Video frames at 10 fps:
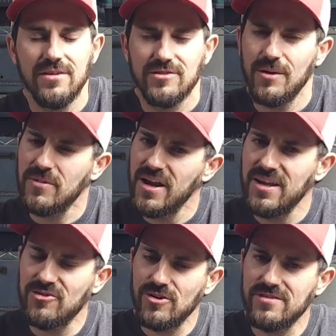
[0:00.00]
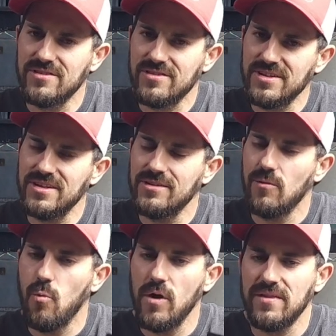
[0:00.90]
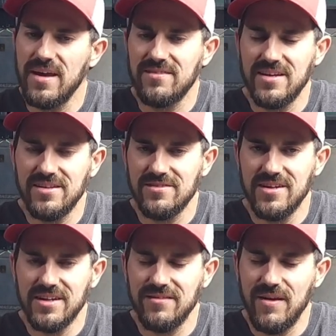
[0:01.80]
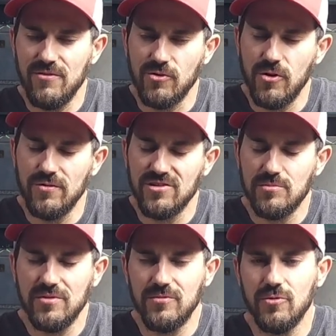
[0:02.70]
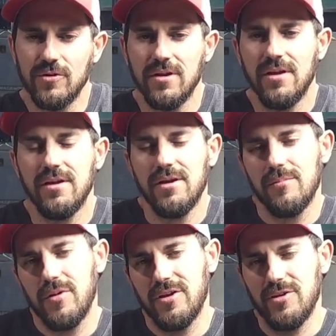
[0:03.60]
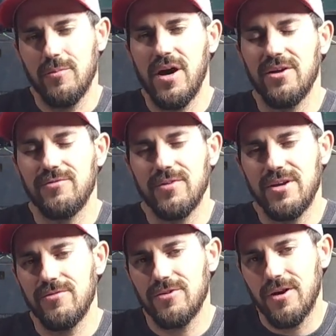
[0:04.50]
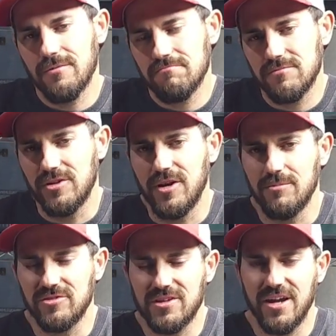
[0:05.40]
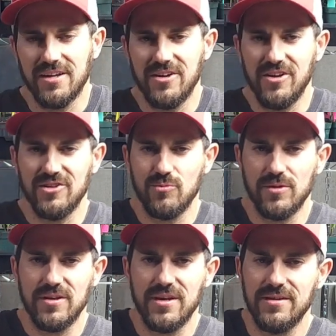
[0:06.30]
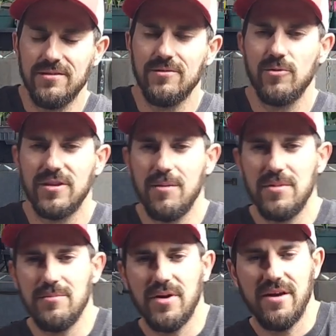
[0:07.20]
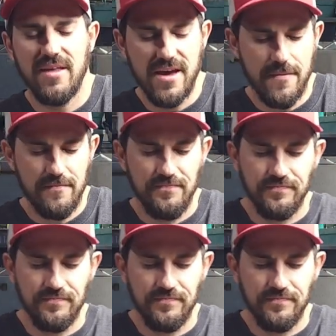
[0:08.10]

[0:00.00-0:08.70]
So I'm kind of interested to see what that tastes like. I've never grown this before, but mild flavor. I'm just kind of curious what they mean by that.